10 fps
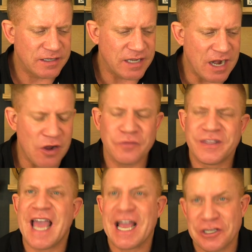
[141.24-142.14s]
you know,
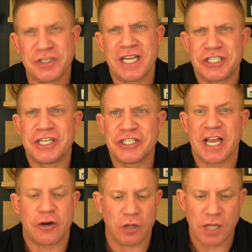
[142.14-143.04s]
the accusation in
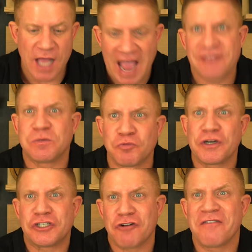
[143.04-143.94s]
general. I have some
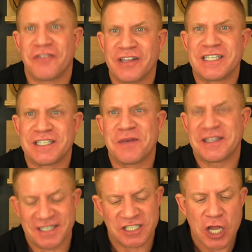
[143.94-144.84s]
pretty strong feelings
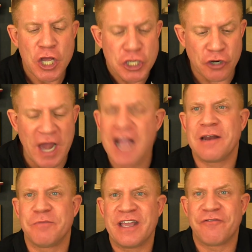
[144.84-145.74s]
about this. You're not
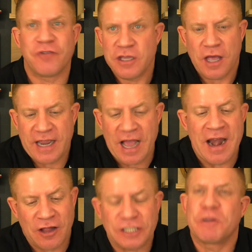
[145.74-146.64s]
going to believe, like,
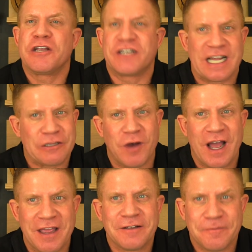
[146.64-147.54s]
and I'll explain to you exactly
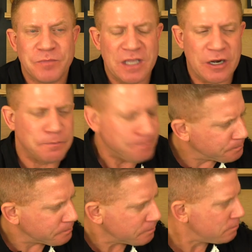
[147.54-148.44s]
why. You know,
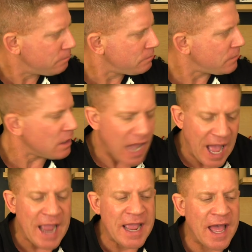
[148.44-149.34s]

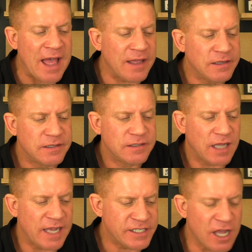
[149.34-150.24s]
I
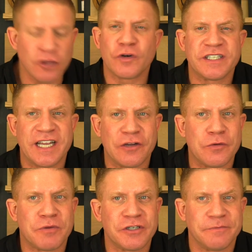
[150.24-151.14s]
saw Laura Sanko
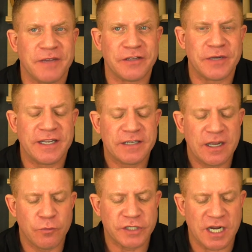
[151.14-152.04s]
in person, by the way,
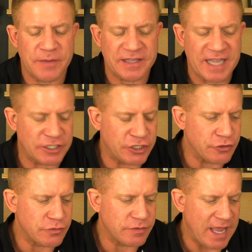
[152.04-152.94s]
and we'll talk about that
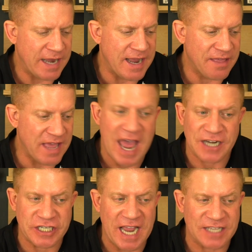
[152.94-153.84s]
too. And that
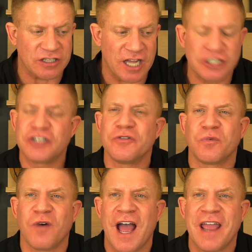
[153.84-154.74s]
actually has a lot to do
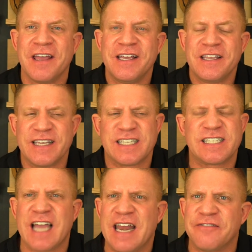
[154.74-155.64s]
with why
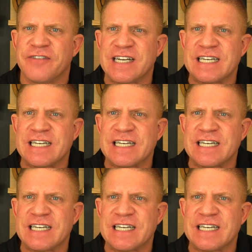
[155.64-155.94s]
this kind of,